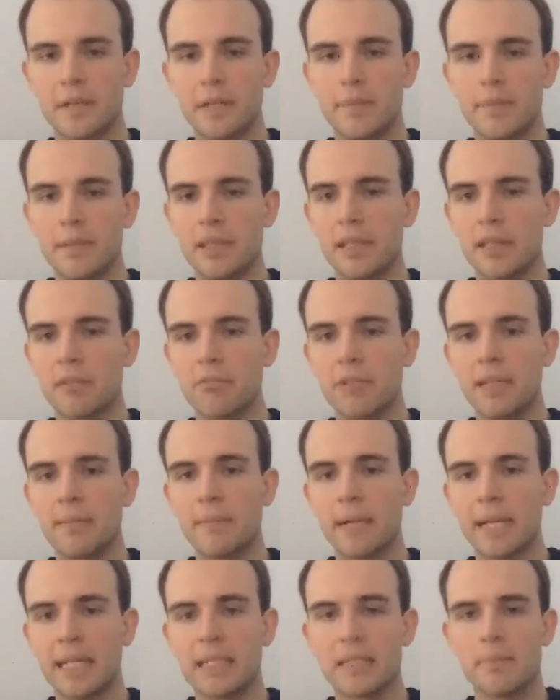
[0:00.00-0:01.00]
but the three
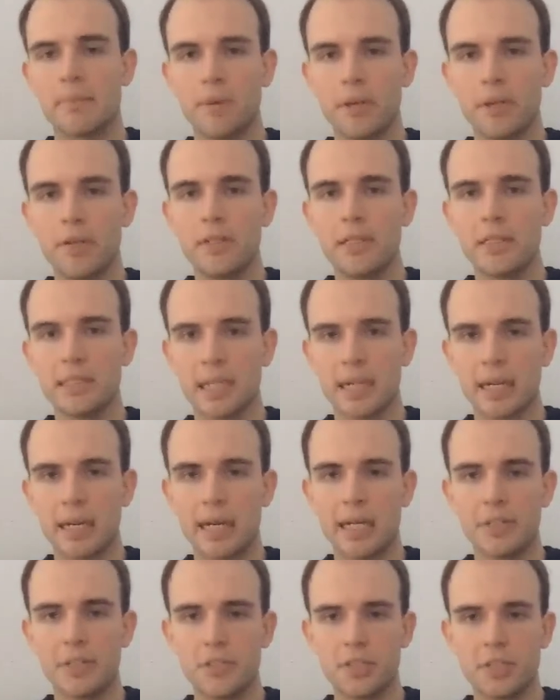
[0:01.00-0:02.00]
main components are
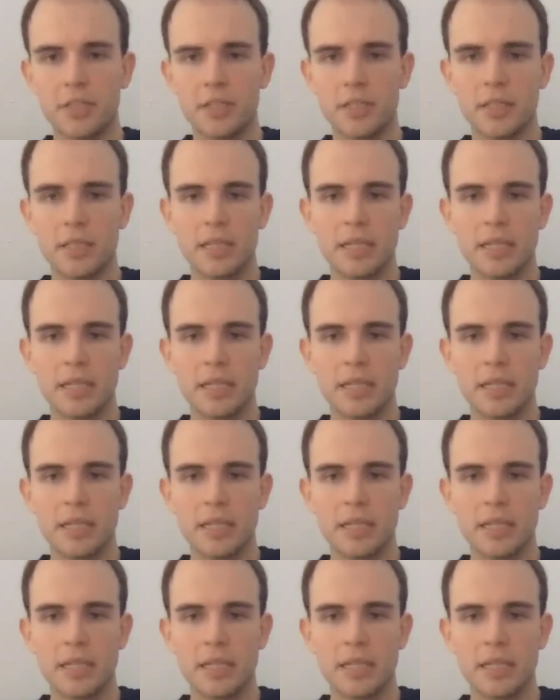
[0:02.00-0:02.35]
hydrogen,